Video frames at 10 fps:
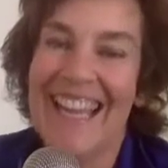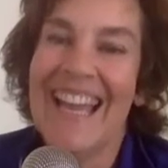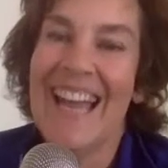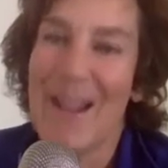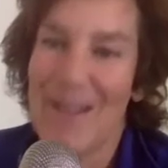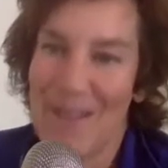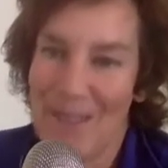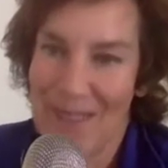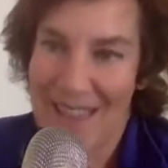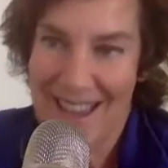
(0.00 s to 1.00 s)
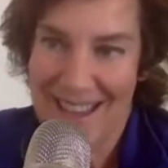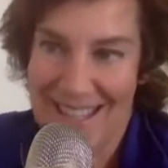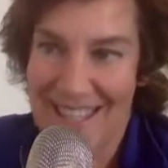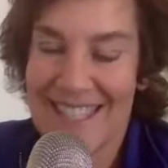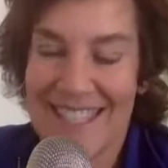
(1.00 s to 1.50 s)
Oh, yes.
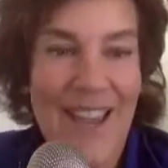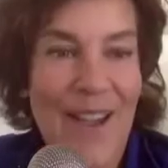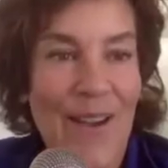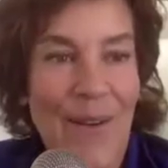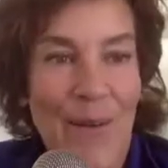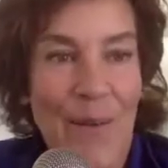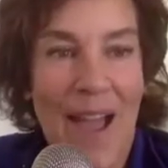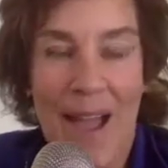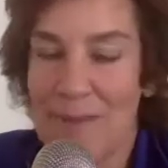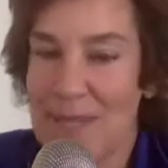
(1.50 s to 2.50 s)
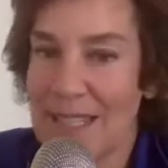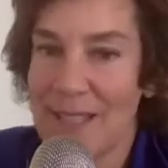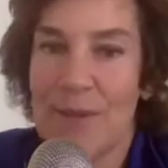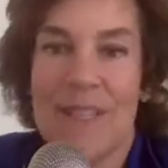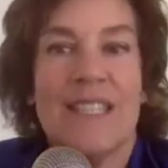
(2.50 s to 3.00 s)
So
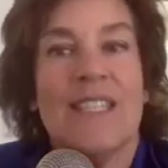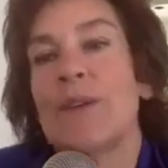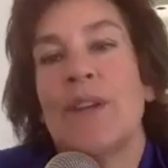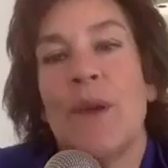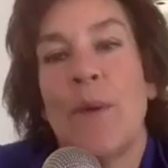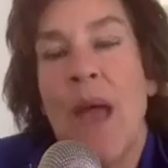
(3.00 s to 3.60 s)
absolutely. So, you